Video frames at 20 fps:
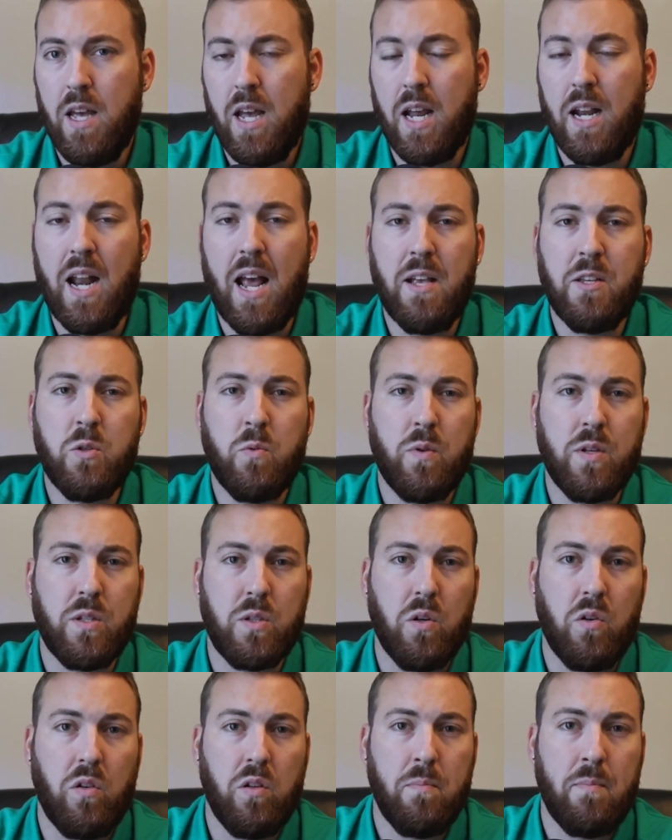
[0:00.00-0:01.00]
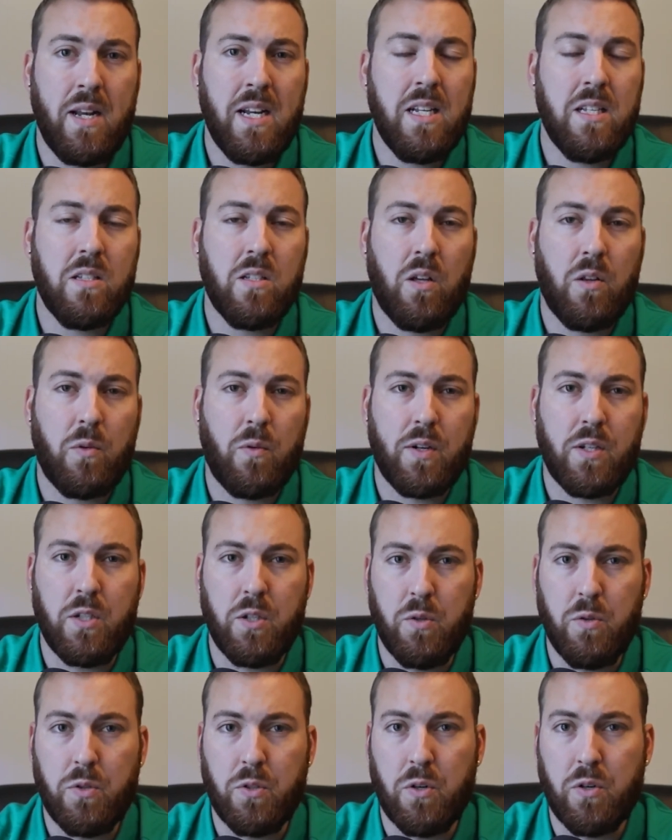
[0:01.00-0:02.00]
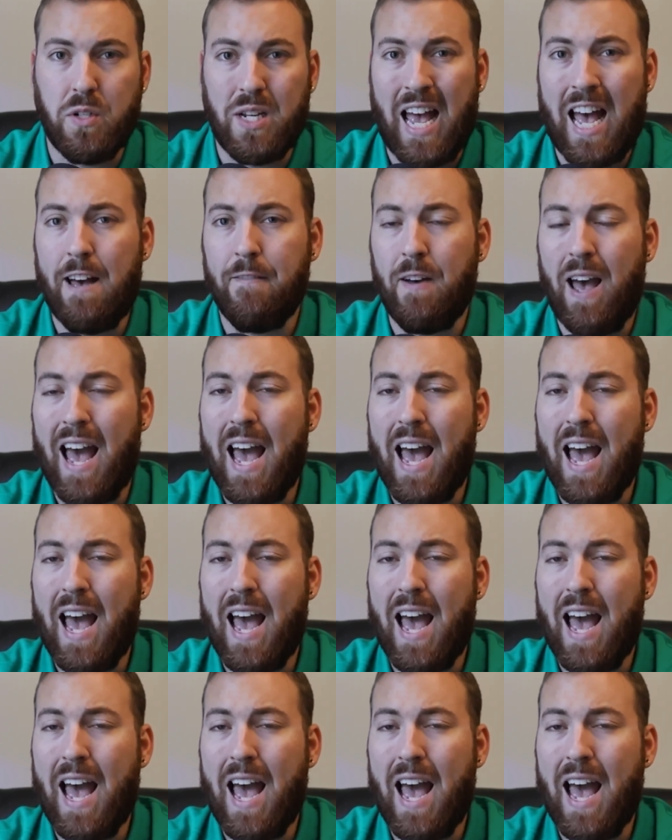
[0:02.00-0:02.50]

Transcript: And as a result, many SolidWorks users have